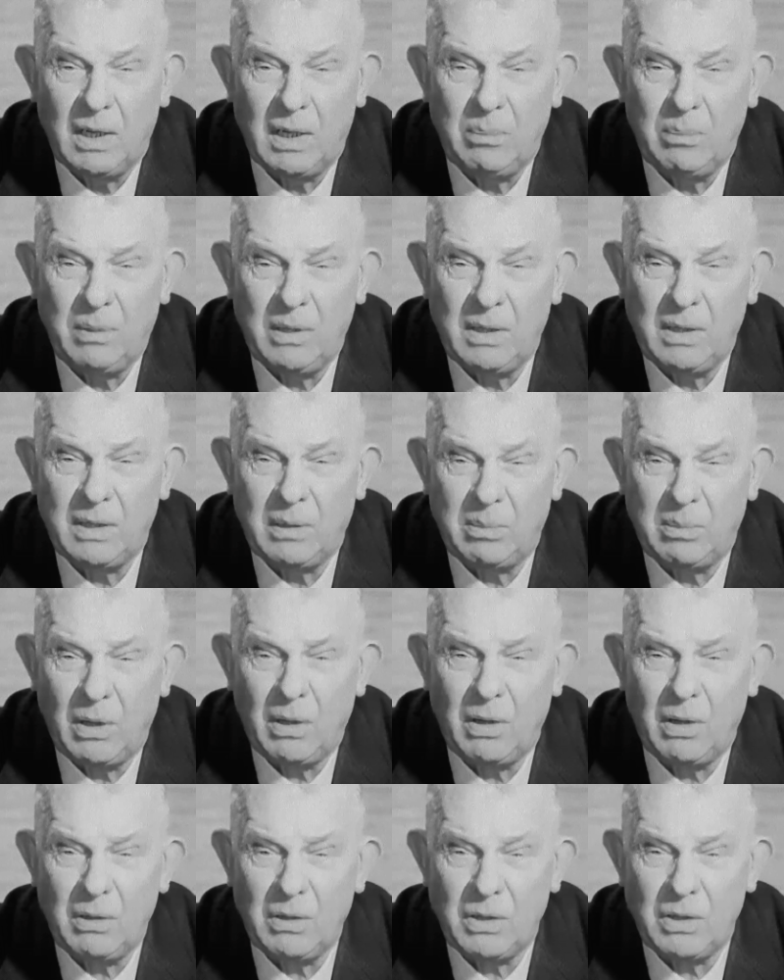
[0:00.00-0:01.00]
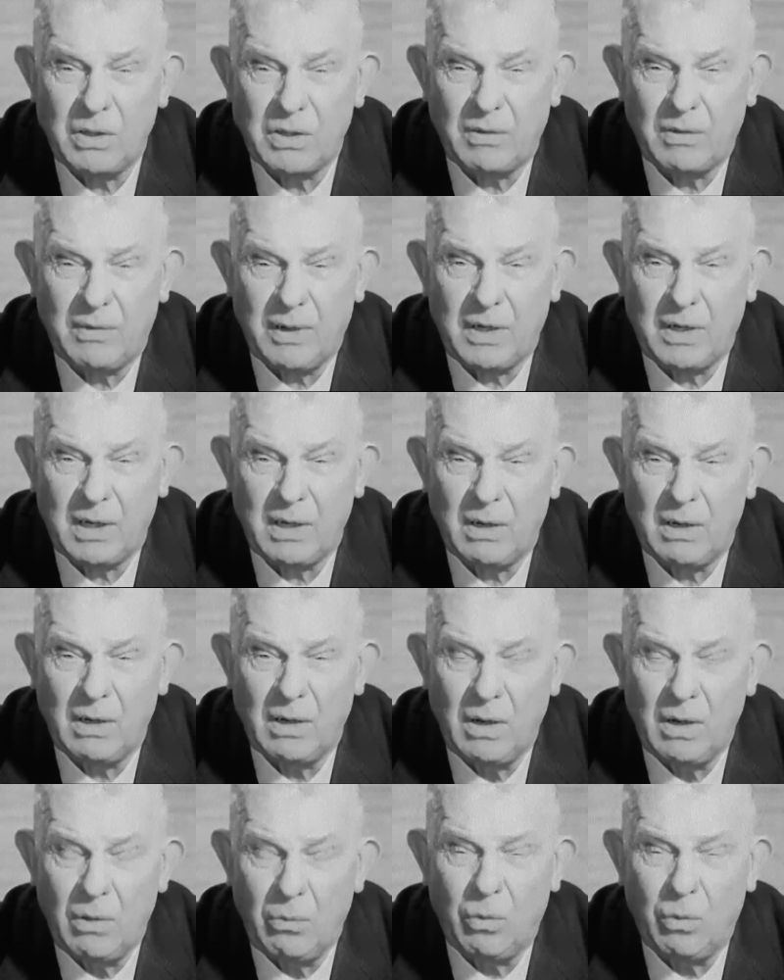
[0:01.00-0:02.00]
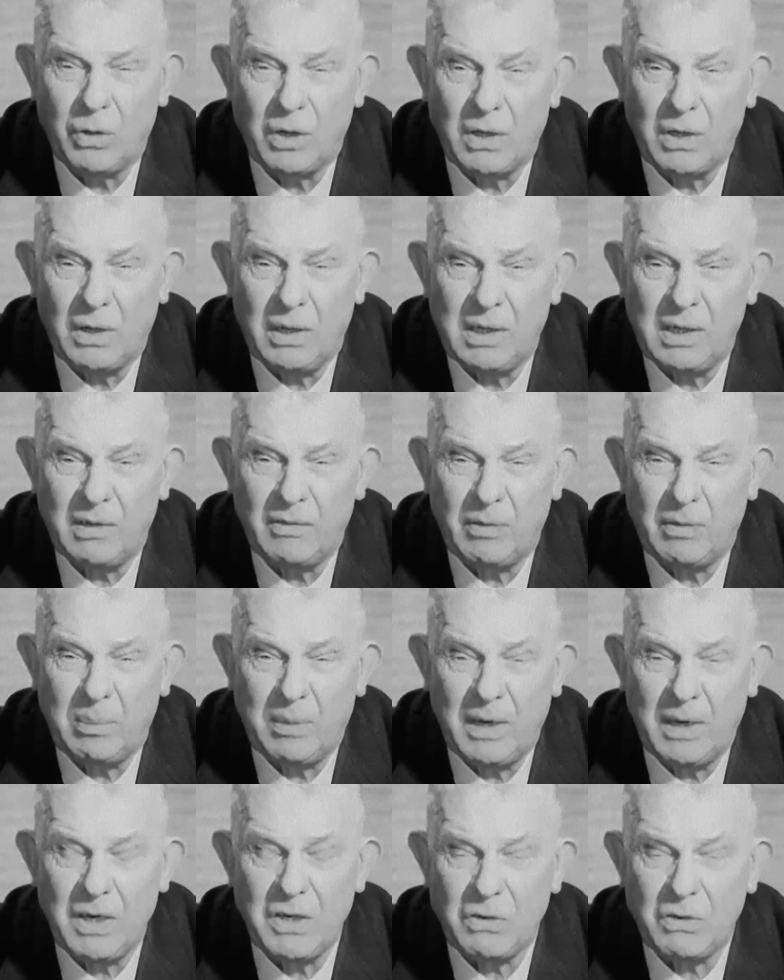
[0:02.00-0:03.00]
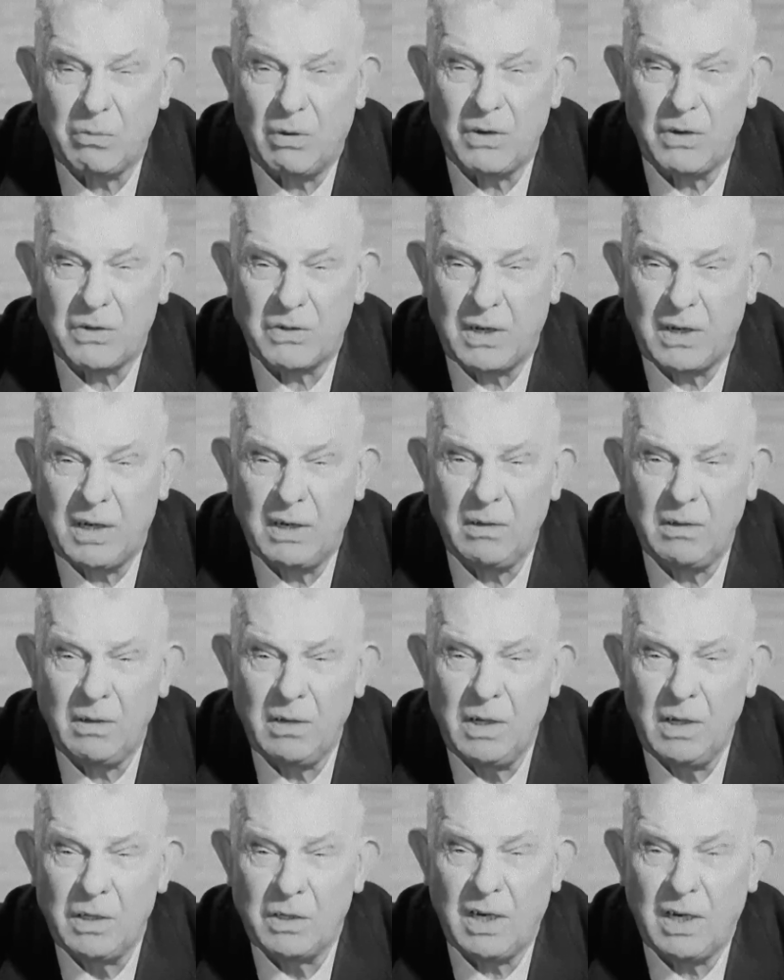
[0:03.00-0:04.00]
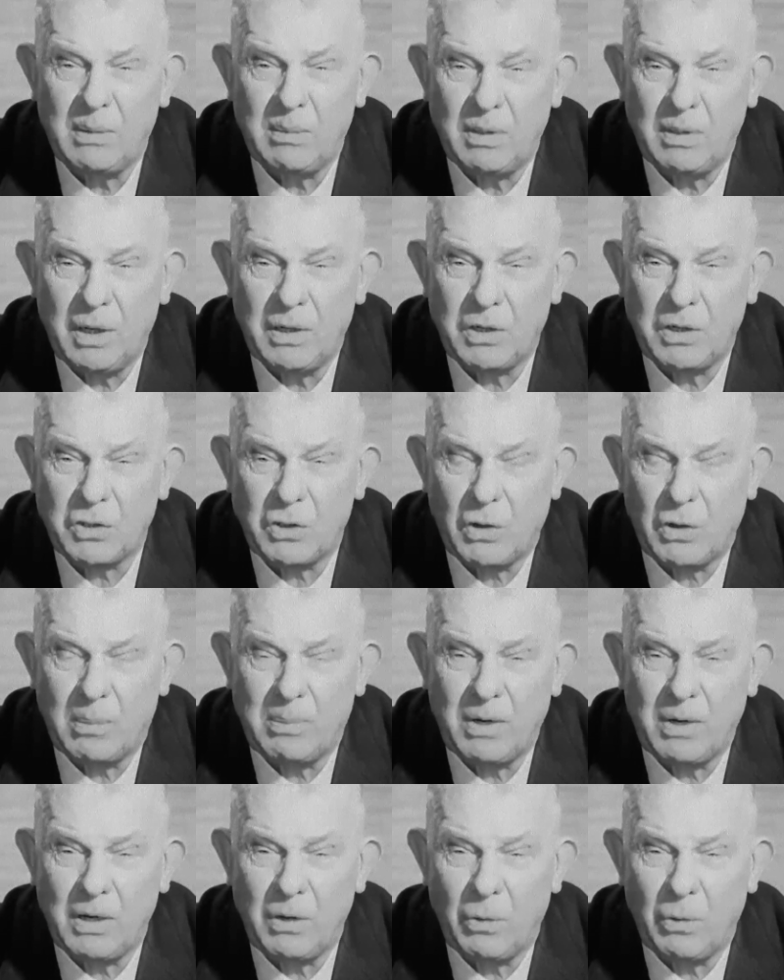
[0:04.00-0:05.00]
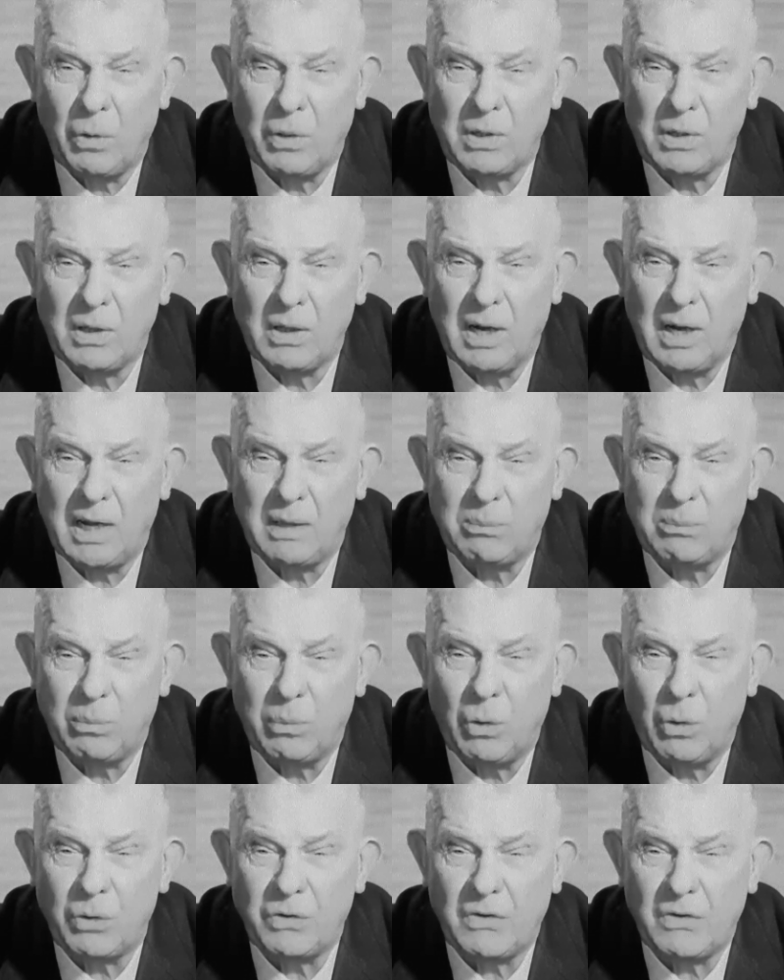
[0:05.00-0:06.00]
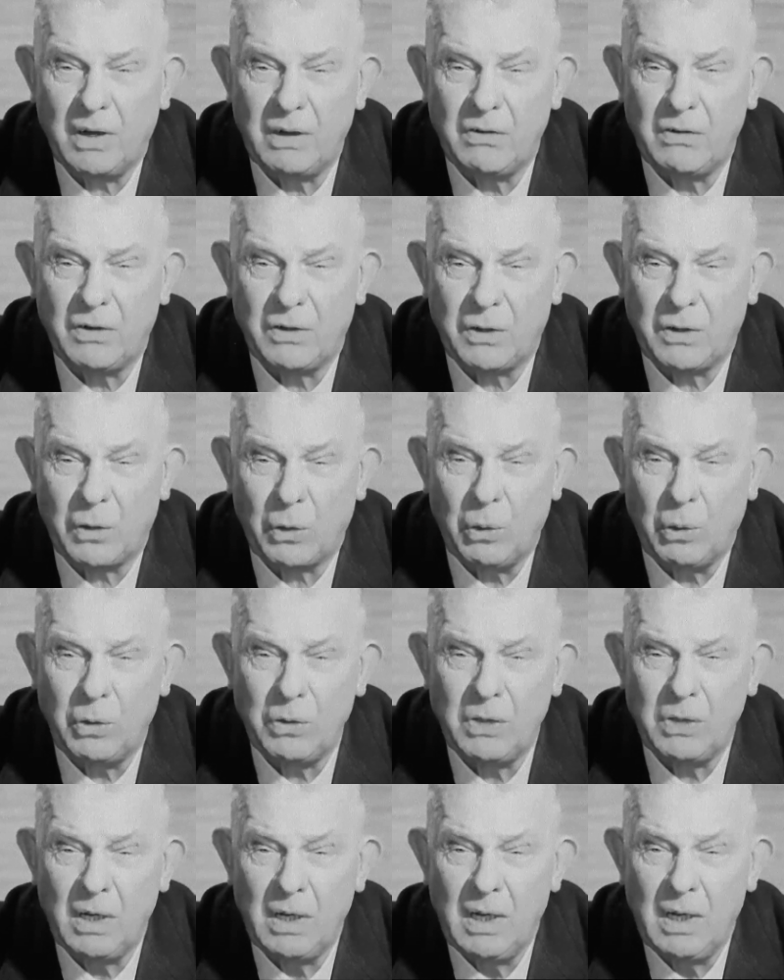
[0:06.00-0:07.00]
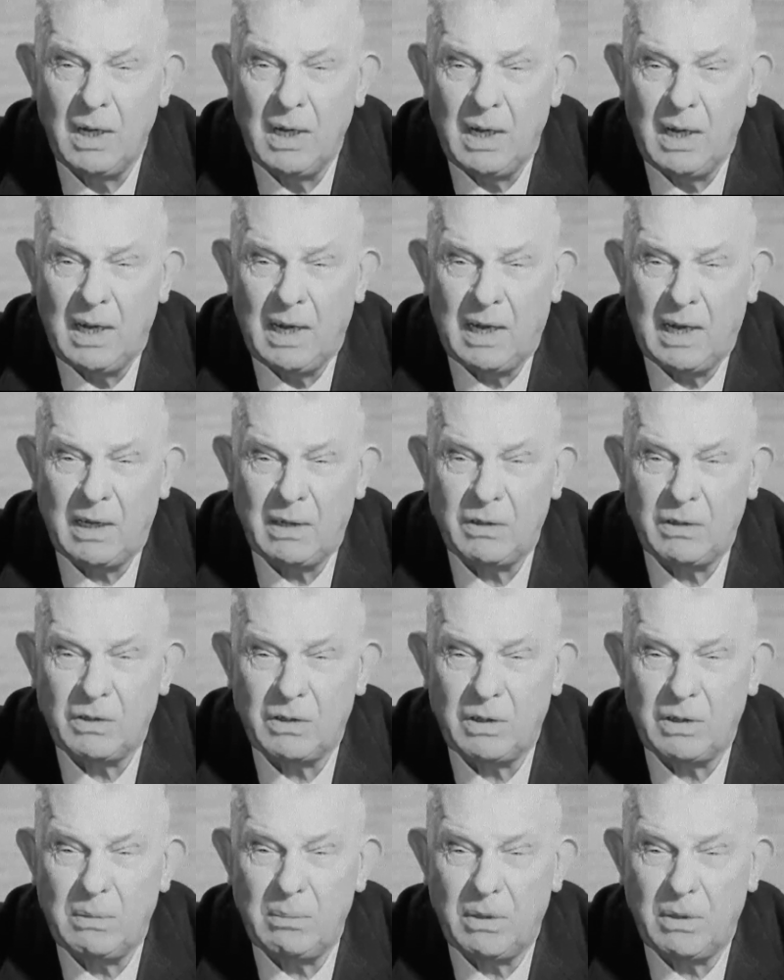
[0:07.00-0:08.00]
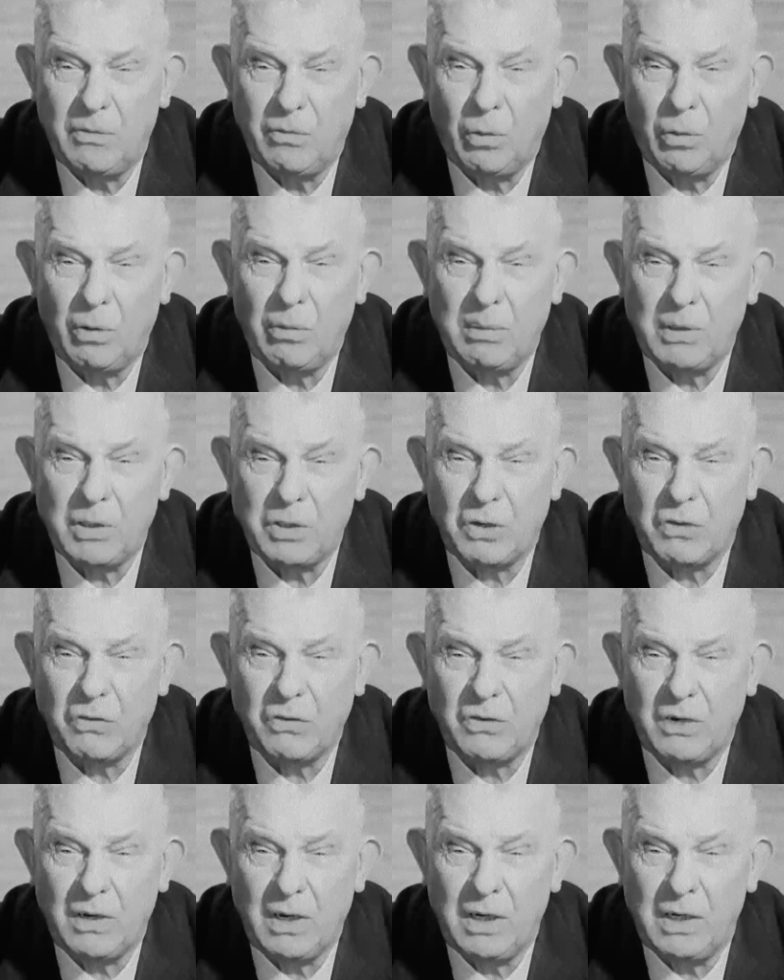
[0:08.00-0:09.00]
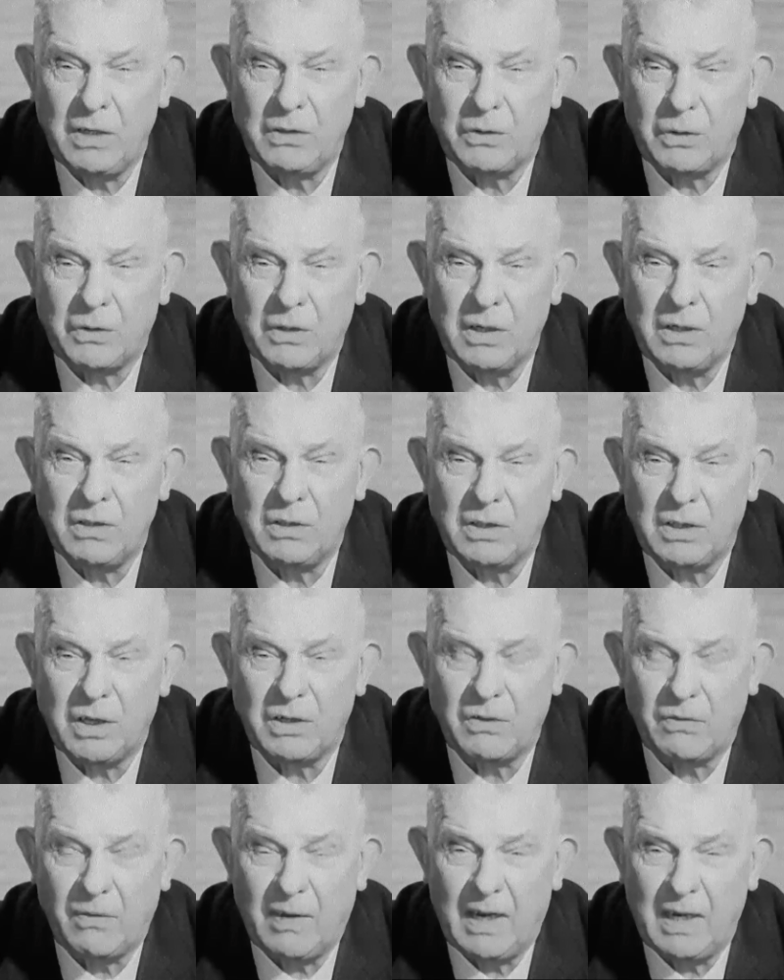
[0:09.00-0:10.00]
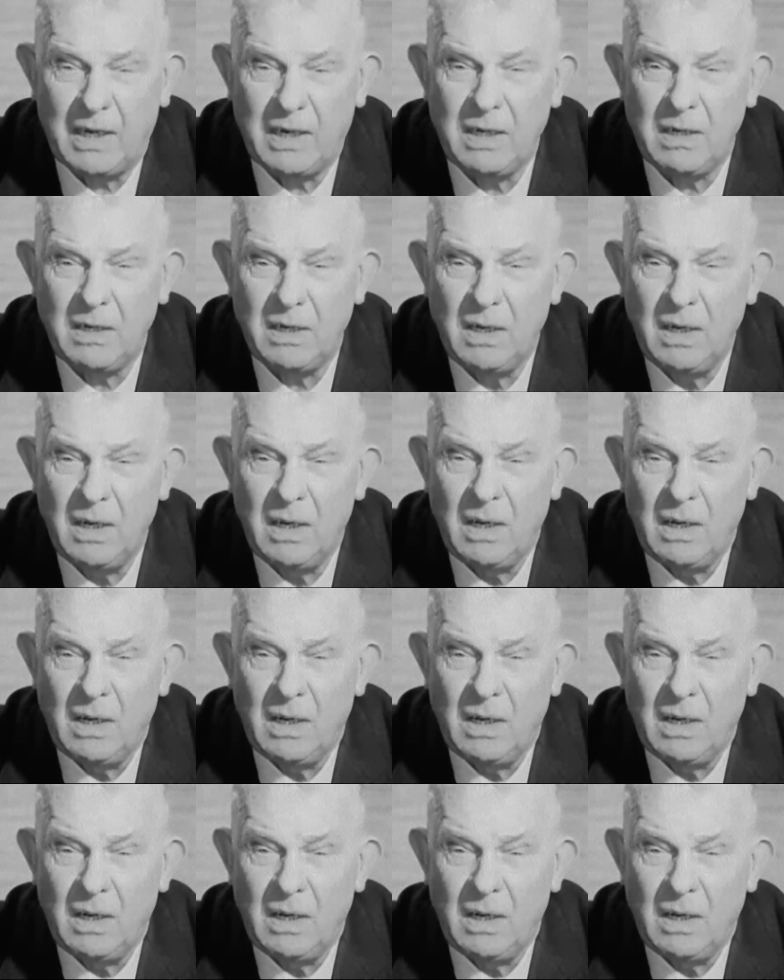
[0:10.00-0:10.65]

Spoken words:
And Beal-na-Blah is a very wooded kind of a place, was then. Terrible lot of shrubbery going at both sides of the road. And before we just entered into this valley,